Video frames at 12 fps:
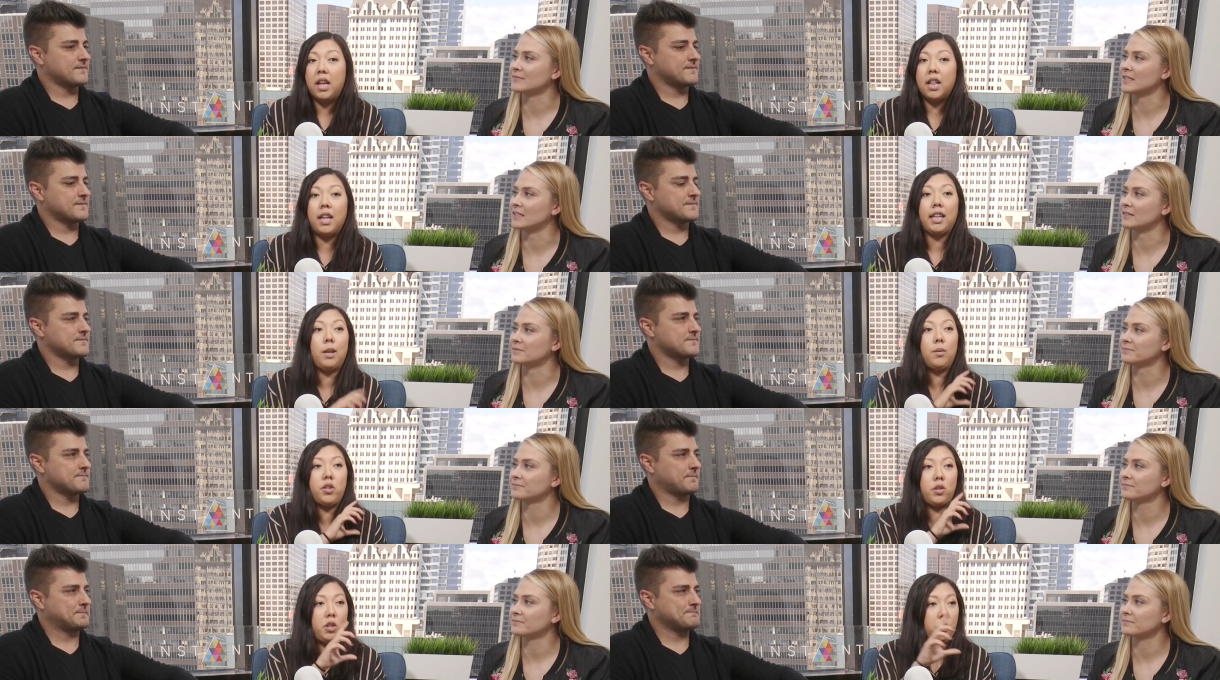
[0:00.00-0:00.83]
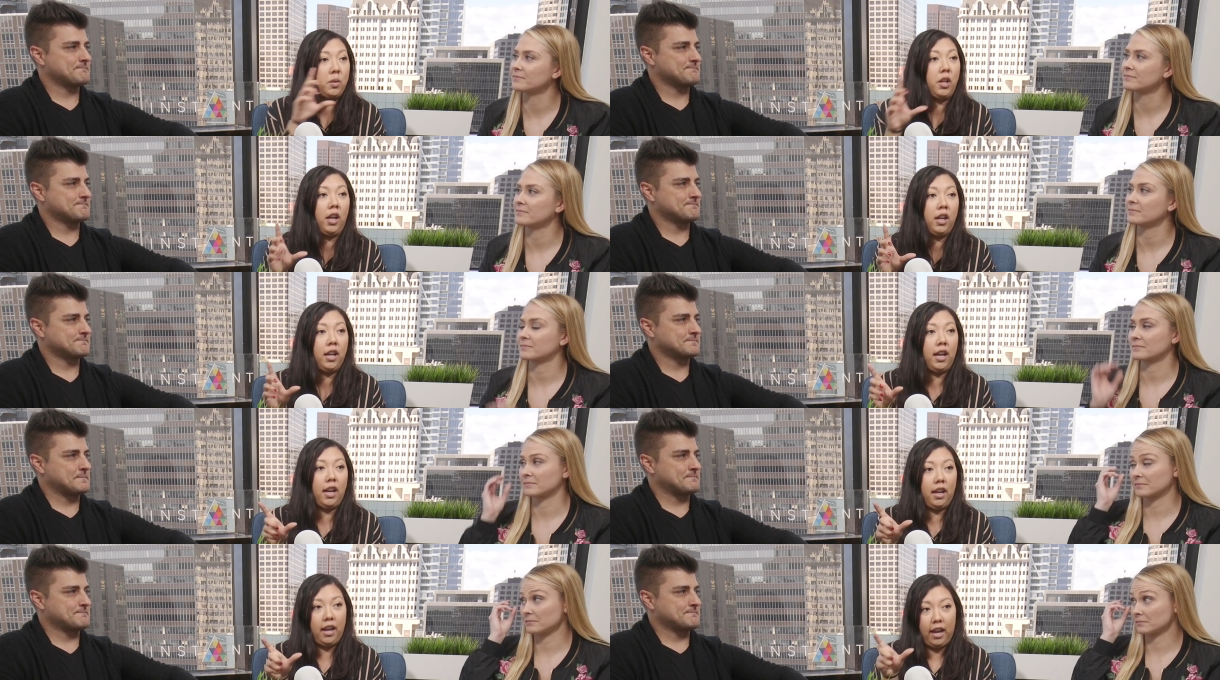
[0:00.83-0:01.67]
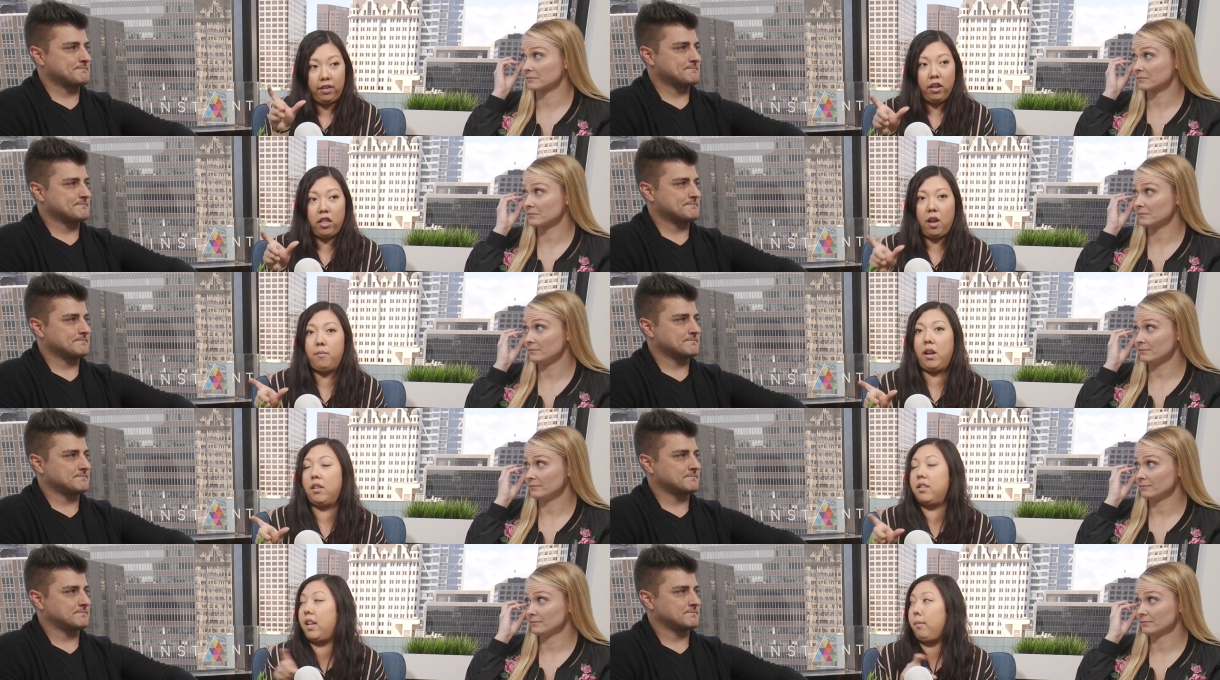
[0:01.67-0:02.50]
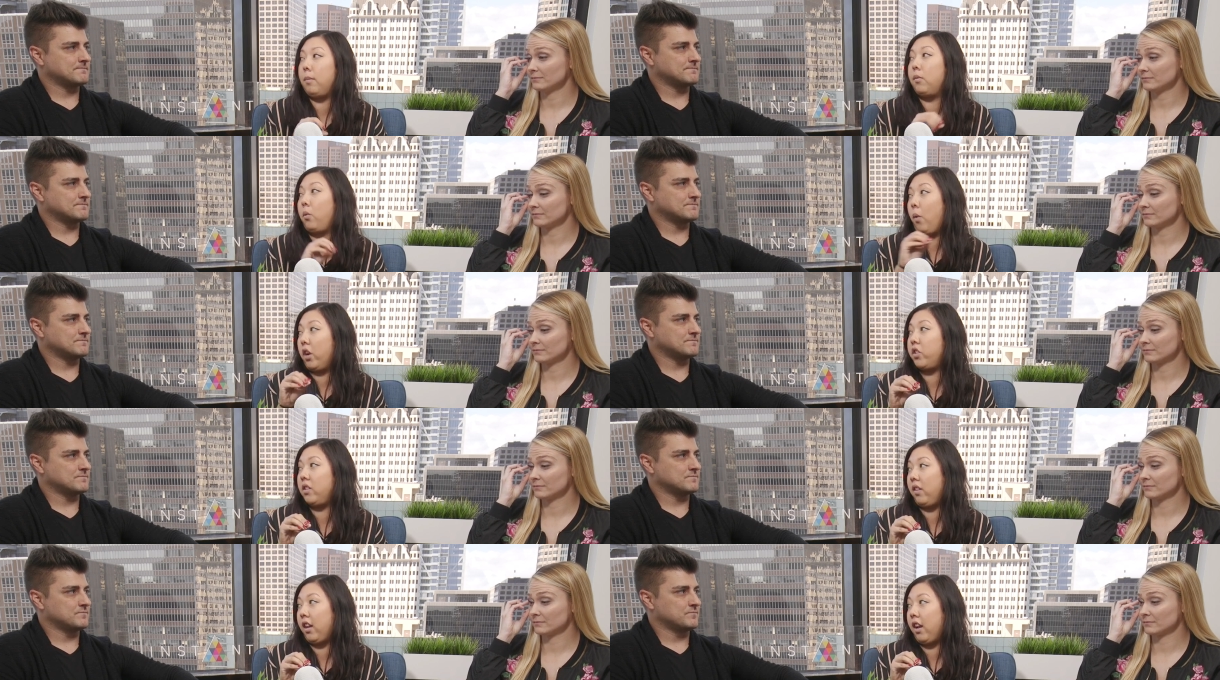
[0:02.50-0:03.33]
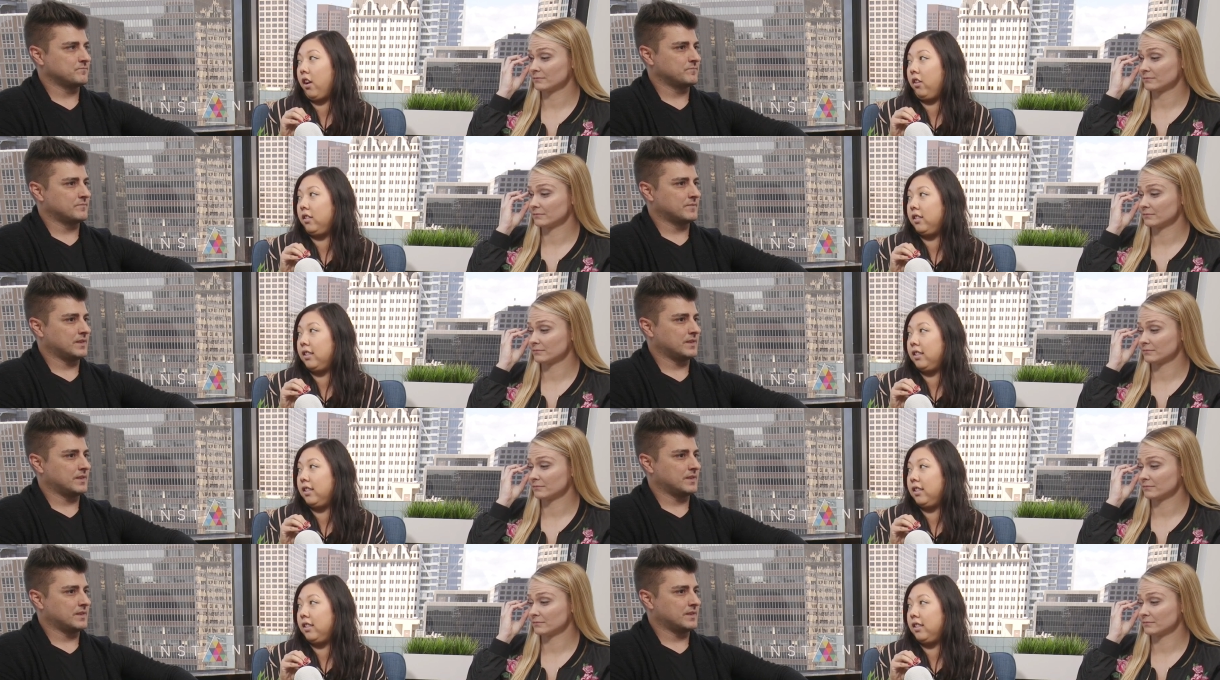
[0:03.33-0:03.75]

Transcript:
Speaker 1: Yeah. Like he would just use her in the thumbnail to get people to watch his video.